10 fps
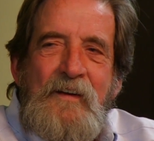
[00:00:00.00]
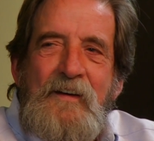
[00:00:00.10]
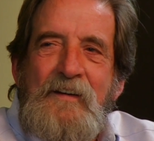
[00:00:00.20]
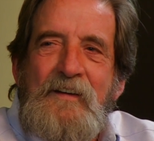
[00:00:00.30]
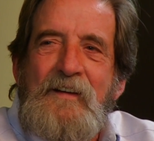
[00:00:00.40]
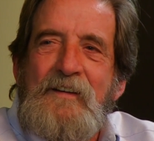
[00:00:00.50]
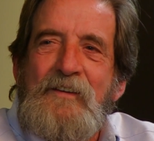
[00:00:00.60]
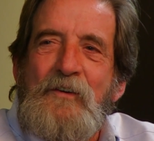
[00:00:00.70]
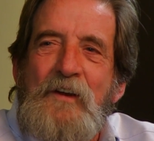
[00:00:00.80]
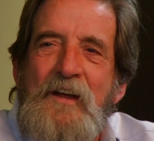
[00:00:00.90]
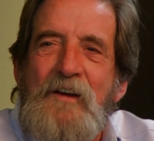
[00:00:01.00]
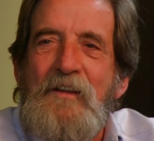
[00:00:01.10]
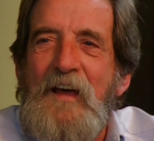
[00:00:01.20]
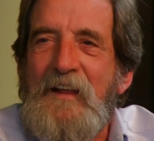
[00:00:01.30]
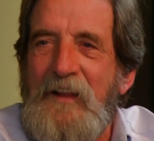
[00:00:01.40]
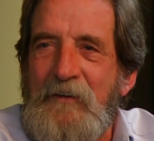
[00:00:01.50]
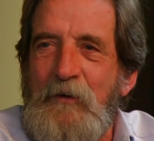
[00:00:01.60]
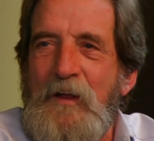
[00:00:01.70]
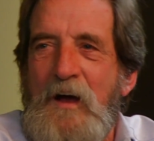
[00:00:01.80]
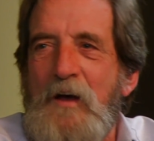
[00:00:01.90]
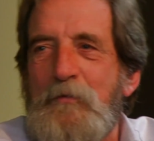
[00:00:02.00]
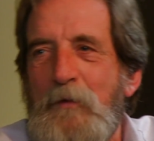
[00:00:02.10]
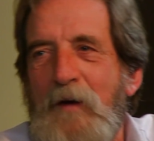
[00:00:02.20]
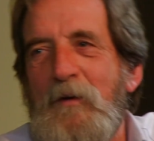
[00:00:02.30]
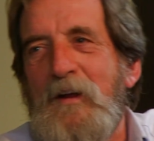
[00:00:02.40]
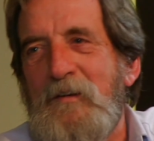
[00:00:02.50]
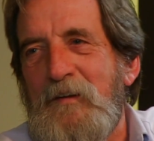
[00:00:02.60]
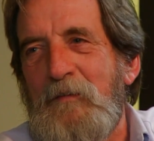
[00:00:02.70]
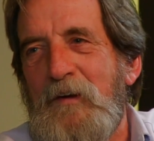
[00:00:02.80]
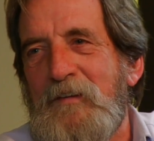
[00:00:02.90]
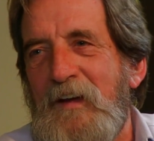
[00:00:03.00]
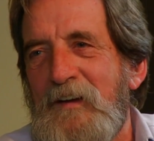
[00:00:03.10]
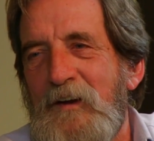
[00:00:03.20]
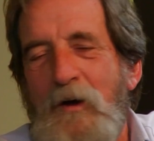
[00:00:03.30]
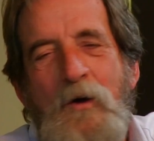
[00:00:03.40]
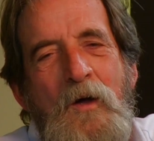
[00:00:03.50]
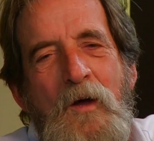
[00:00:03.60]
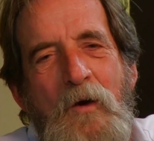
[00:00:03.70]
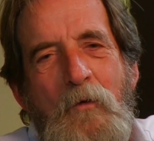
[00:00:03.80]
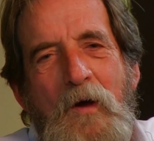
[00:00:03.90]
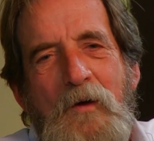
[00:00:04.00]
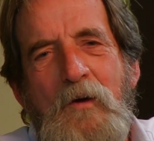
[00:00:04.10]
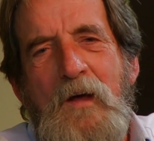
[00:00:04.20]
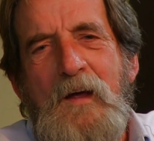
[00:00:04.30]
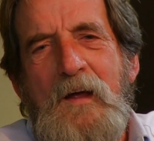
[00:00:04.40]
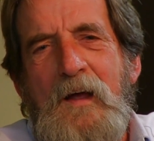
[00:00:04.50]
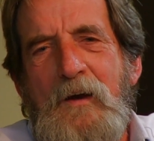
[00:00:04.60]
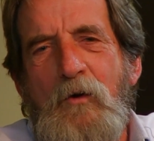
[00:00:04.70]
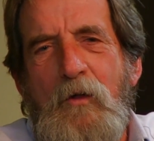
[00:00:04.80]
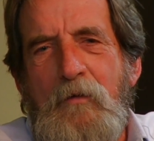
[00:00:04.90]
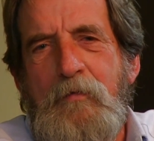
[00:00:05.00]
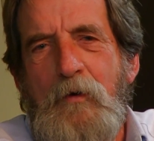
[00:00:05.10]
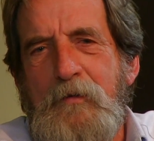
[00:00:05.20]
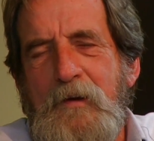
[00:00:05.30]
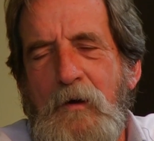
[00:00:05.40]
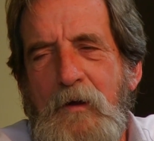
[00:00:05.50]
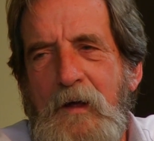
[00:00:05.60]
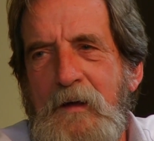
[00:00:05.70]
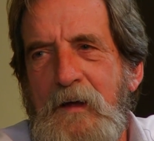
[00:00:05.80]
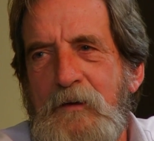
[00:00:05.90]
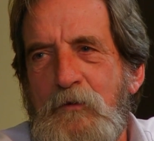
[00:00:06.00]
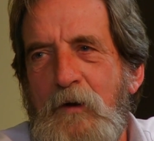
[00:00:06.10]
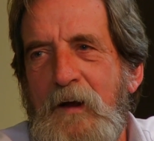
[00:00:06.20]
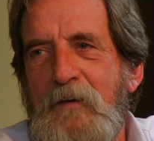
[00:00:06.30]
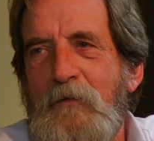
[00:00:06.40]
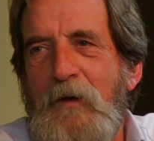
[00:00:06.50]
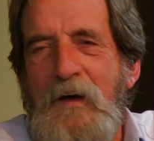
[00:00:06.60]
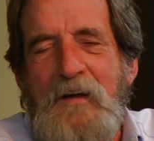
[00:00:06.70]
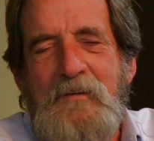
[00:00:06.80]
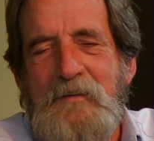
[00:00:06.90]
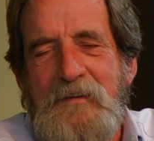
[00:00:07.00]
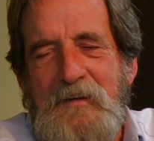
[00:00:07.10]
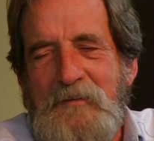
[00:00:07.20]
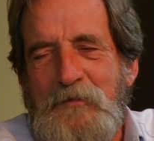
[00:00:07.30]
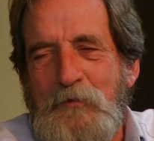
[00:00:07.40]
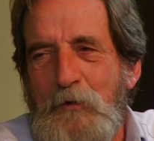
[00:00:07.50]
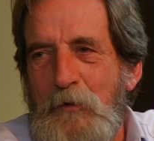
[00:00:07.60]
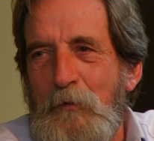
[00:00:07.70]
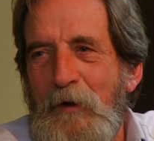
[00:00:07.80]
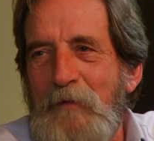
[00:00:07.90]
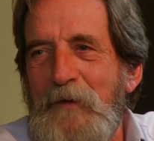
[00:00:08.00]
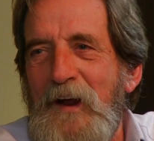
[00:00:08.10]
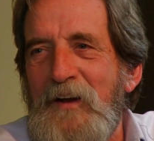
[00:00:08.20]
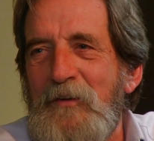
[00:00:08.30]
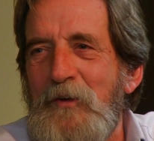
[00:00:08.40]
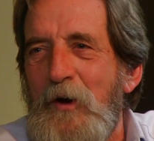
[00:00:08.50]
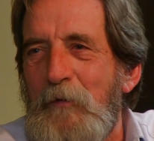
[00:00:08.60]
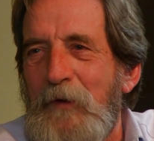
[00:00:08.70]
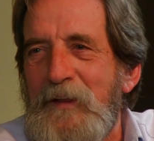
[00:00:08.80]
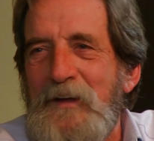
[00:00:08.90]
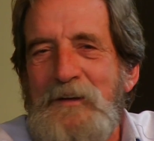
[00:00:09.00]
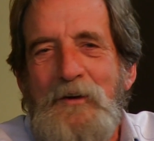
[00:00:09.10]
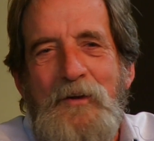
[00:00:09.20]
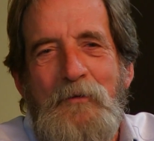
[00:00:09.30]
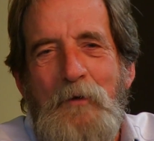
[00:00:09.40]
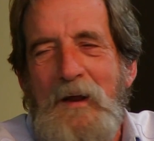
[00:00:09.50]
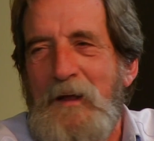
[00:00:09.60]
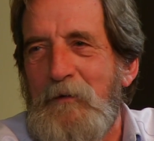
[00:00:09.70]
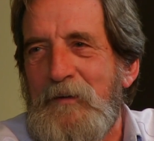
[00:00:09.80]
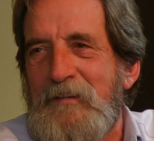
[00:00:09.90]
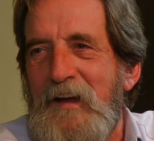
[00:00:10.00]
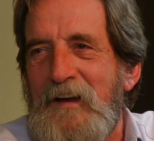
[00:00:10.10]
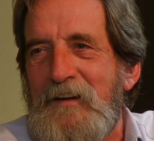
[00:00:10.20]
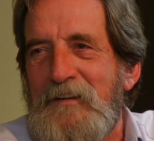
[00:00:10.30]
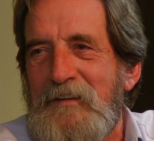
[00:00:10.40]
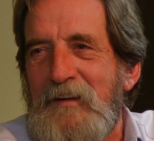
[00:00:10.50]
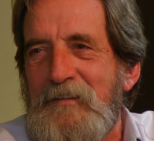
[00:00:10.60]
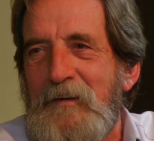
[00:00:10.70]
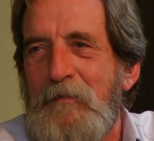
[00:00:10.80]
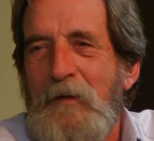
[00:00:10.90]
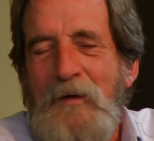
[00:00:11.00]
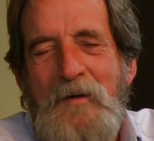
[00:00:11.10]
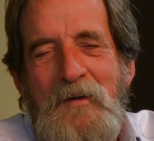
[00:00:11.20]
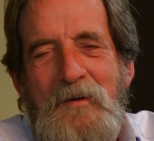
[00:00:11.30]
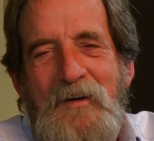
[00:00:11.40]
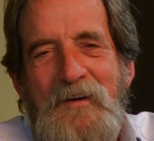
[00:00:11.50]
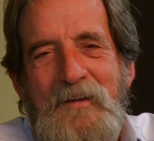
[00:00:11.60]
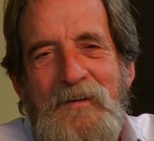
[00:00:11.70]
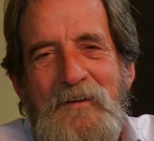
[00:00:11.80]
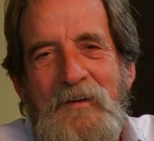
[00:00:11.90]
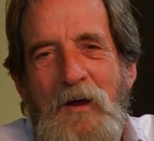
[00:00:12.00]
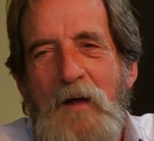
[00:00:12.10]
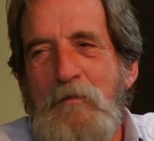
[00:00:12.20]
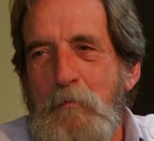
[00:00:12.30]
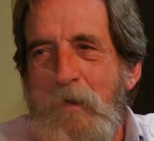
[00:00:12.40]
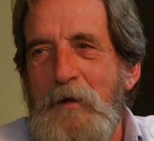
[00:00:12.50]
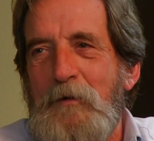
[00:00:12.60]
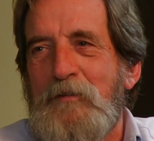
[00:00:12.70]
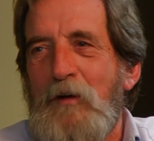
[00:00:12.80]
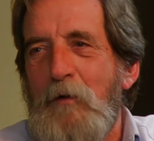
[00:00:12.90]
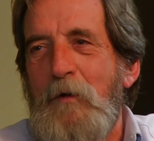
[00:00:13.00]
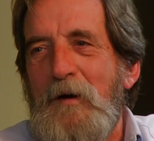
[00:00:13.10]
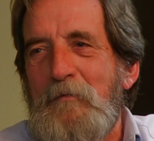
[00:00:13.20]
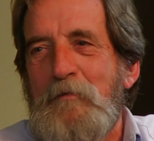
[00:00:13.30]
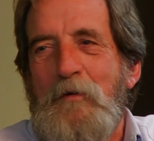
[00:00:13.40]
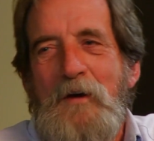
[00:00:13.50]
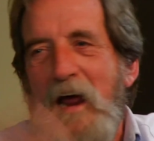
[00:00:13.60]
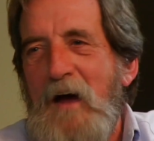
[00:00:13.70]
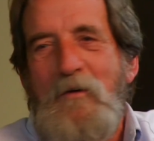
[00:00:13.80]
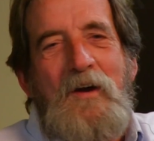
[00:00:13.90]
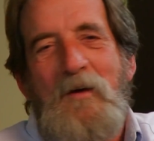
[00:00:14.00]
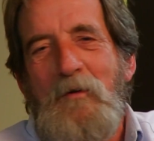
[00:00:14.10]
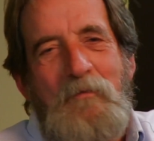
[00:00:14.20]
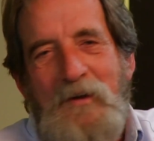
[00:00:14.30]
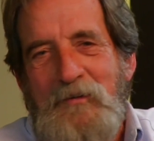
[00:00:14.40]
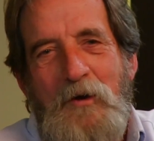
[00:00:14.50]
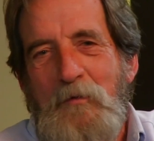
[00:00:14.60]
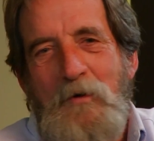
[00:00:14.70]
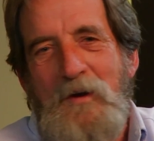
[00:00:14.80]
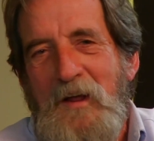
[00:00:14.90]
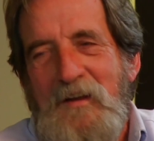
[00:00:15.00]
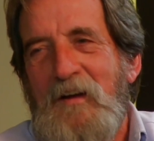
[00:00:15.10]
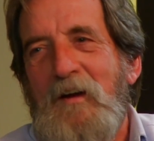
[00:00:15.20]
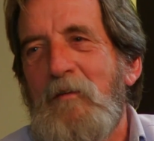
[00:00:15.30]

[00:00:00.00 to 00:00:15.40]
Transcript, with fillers: it, you would hear that. Like when in a hospital, I would hear somebody say, you know, well, I go to AA and all the folks that go to AA drink. Well, I don't think that's true. Yeah. I mean, I don't know. But, they, you know, the way they would say it is as if it, uh, the, everybody would show up and for an hour they would be sober and then they,